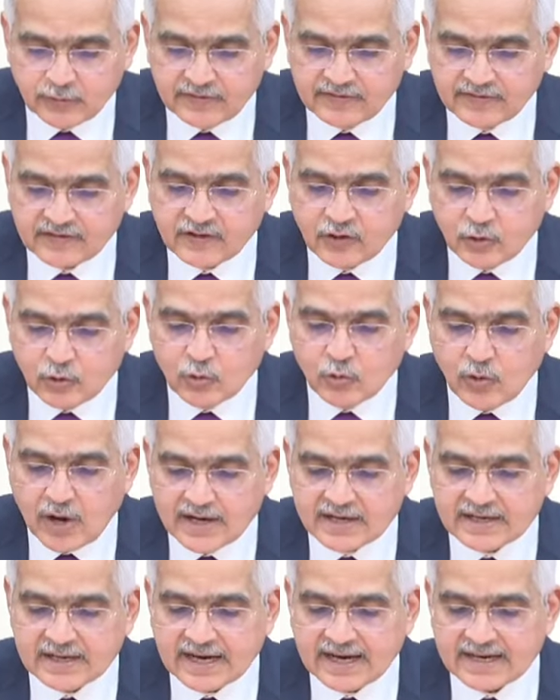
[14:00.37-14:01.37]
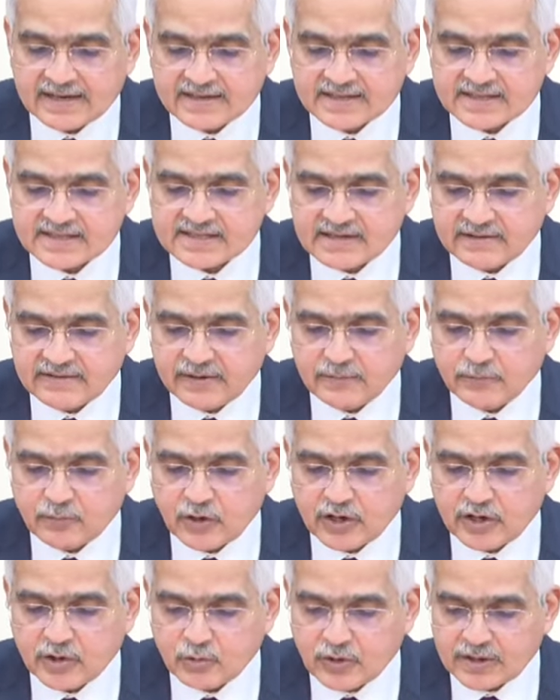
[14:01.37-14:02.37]
with Q1 at
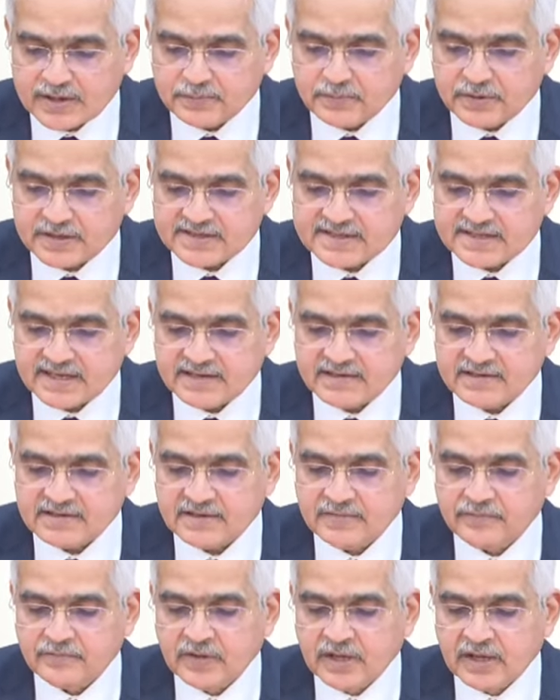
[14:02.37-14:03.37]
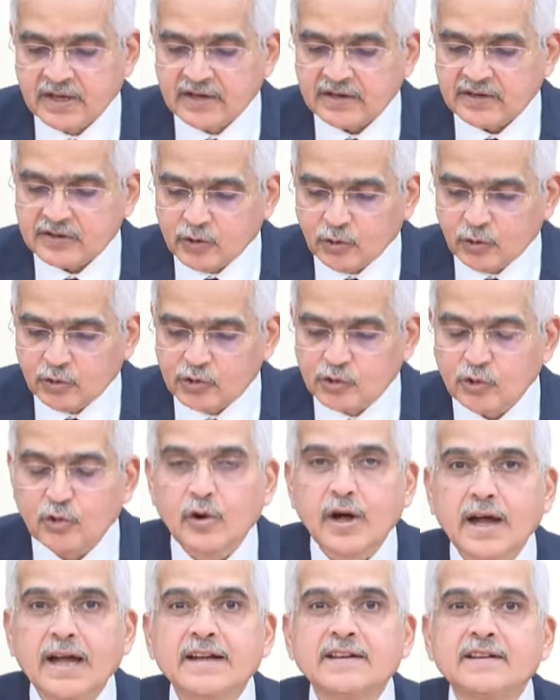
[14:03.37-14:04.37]
7.1%,
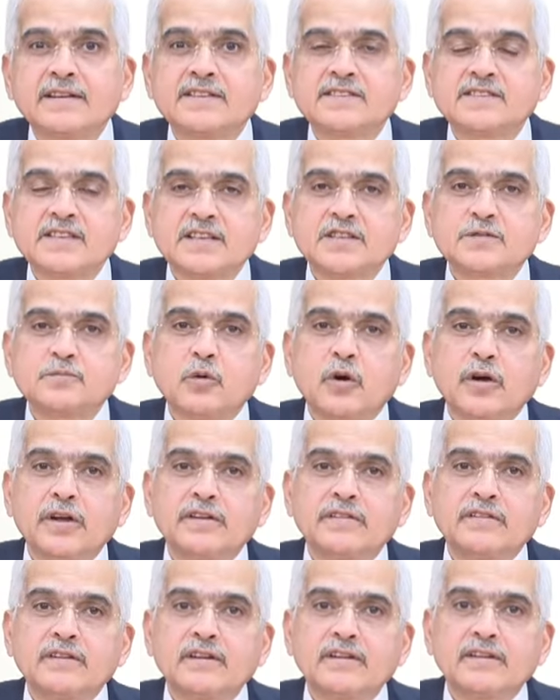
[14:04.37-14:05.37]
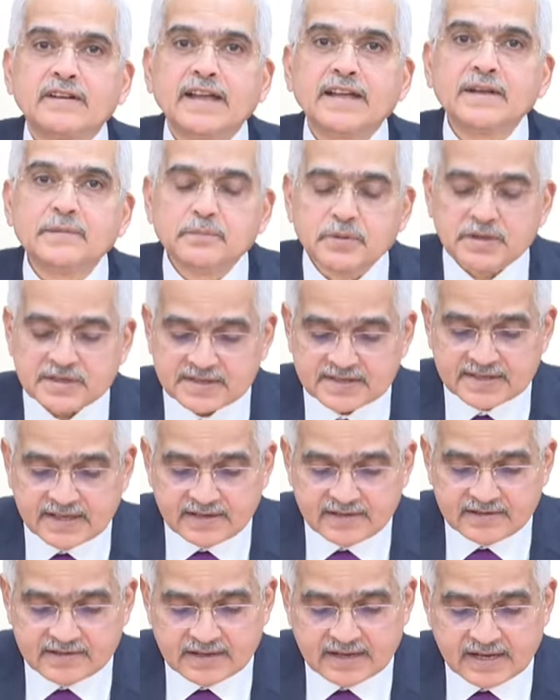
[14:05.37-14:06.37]
Q2 at
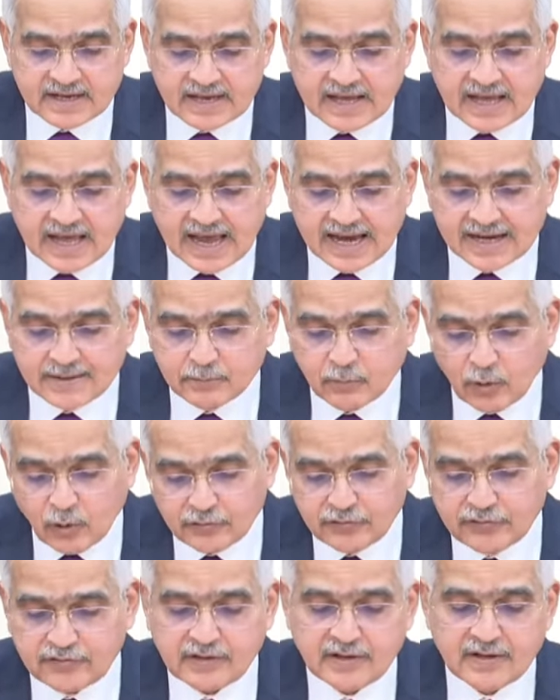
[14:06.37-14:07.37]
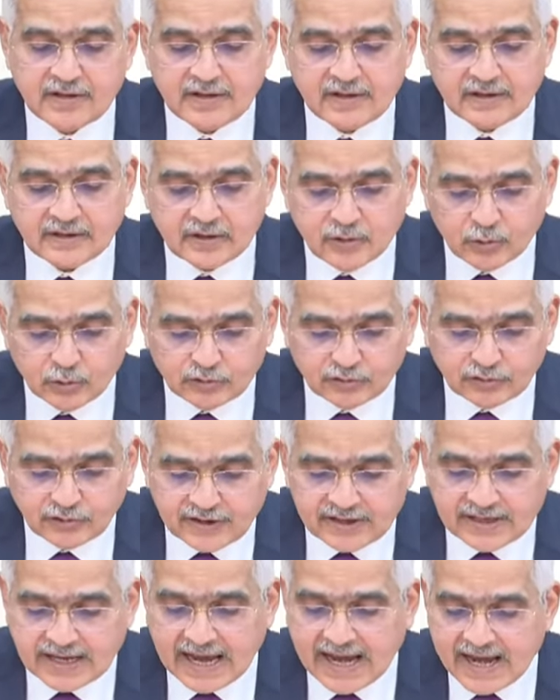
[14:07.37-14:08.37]
6.9%, and both
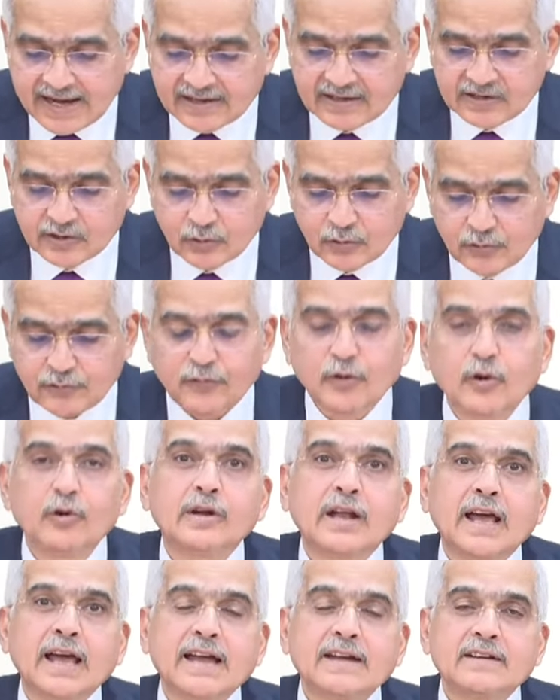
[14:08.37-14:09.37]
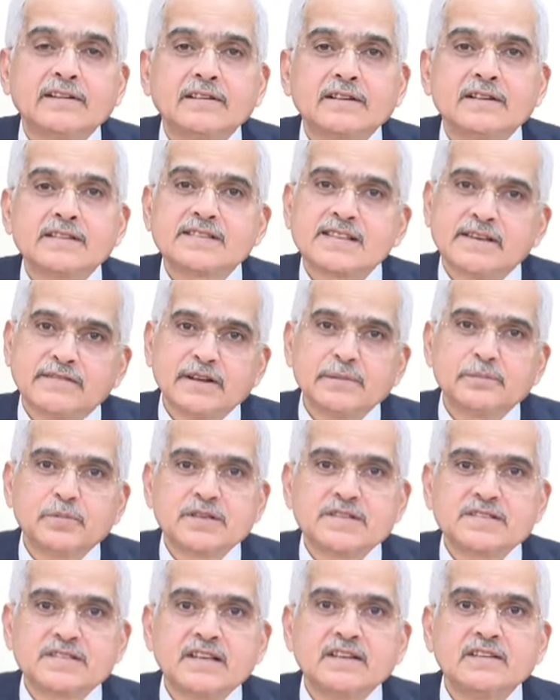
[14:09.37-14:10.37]
Q3 and Q4 at
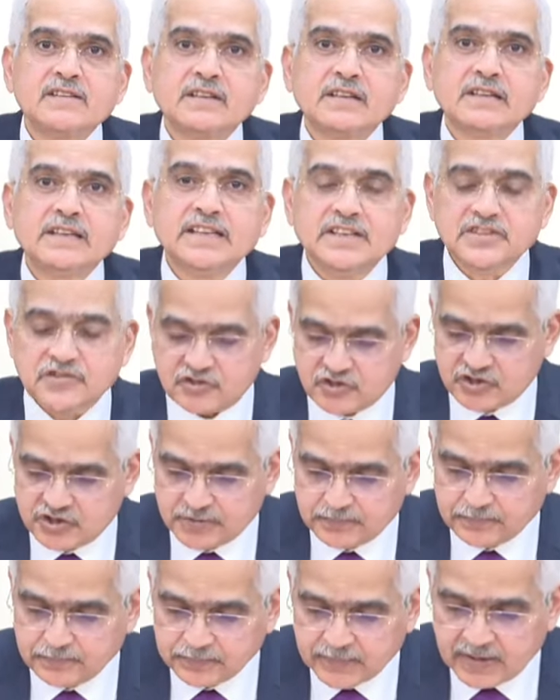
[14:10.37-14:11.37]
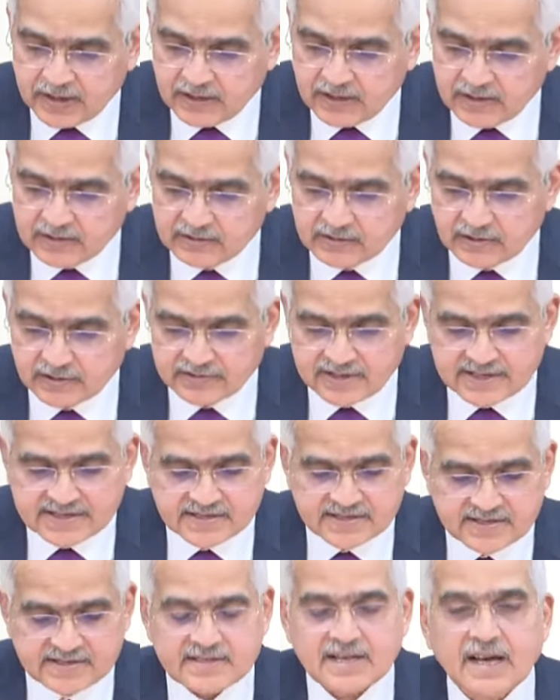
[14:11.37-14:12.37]
7% each. The
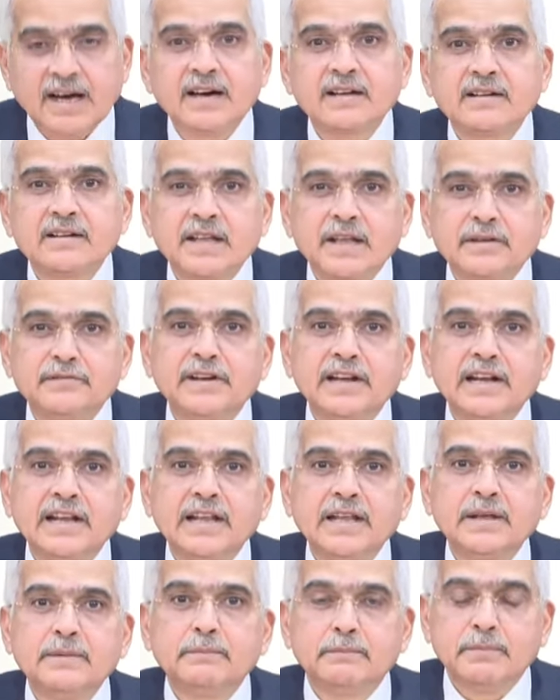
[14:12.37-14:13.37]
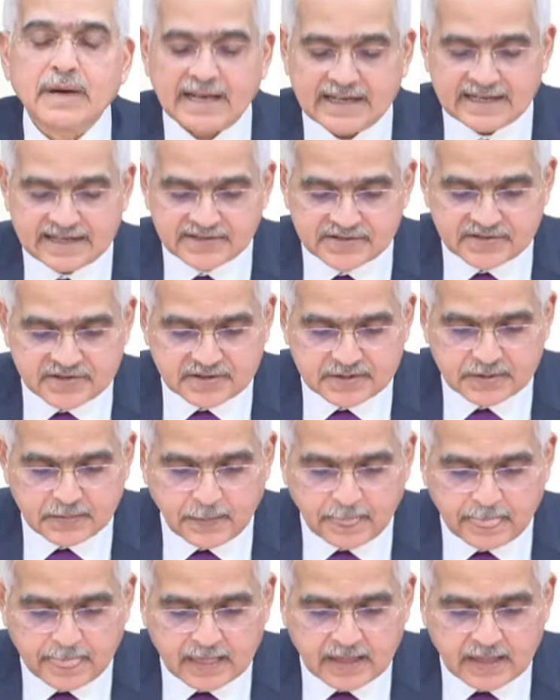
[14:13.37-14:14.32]
risks are evenly balanced.